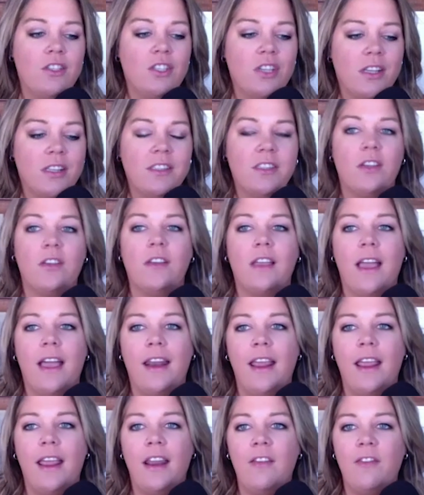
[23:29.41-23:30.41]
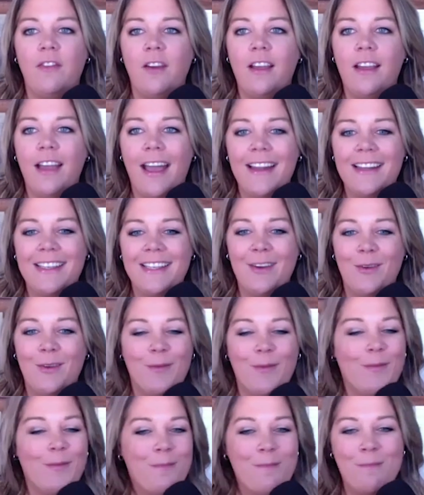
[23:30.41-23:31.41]
Judd Zulgad, and I forgot
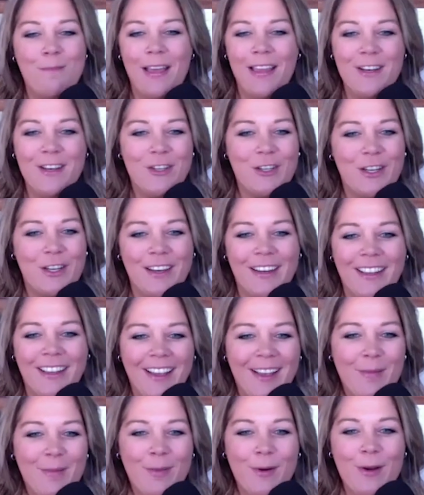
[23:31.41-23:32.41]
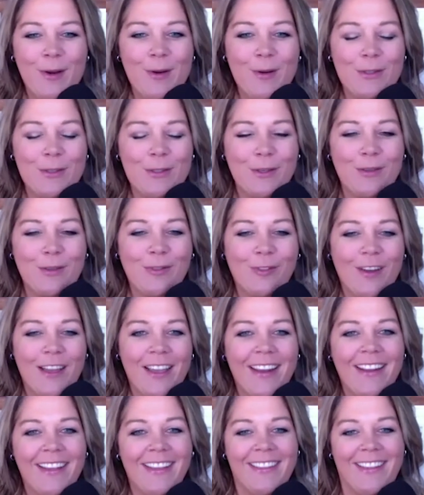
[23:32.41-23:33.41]
to mention producer
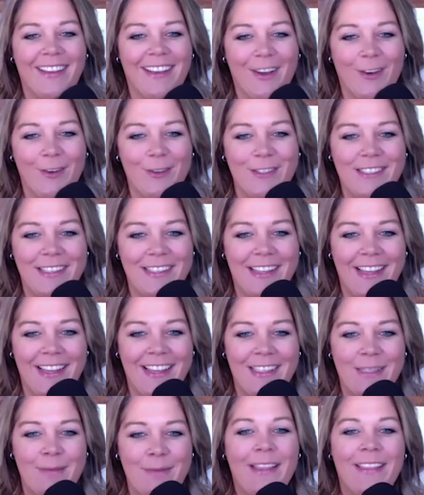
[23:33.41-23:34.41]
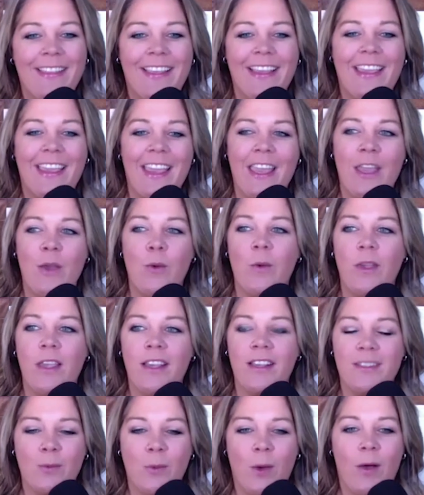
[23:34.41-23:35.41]
Fred in the house today. It's been like eight
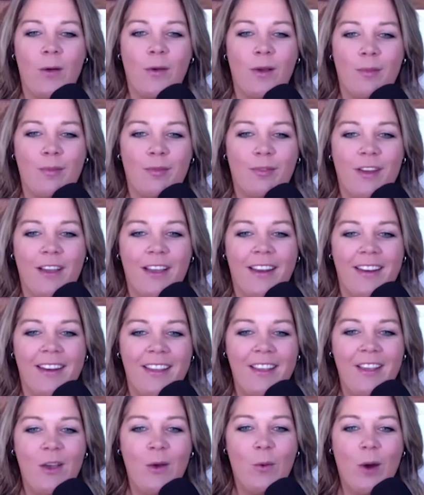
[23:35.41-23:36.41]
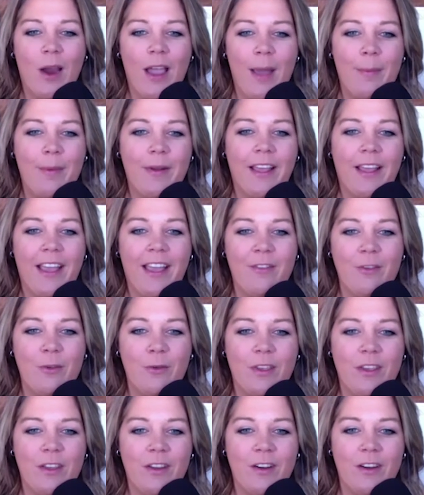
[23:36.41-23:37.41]
weeks. Welcome, Fred. We're happy to have you
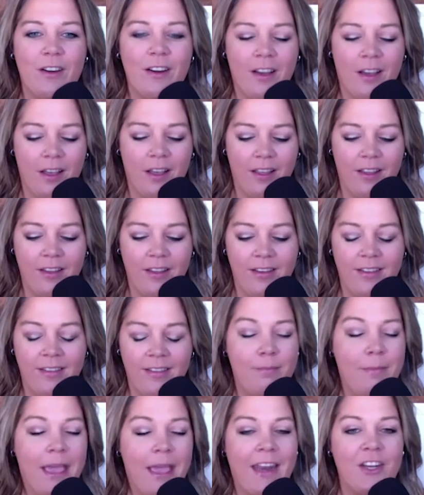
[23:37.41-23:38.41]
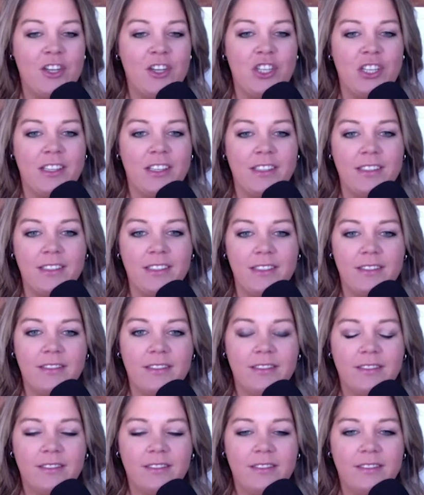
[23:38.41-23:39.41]
here uh, managing us.
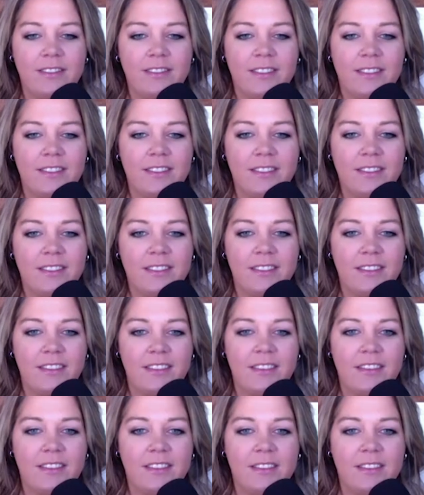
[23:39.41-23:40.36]
It takes a